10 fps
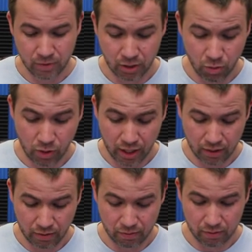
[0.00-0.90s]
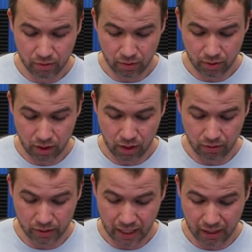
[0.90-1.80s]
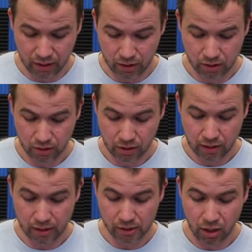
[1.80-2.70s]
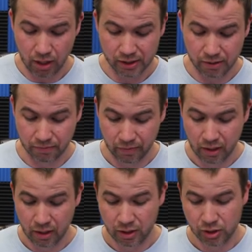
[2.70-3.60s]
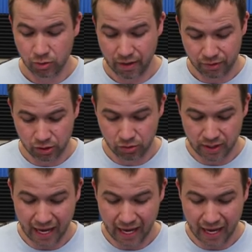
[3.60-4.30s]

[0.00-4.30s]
You know what? Oh, dang it. That's awesome. So we'll have to do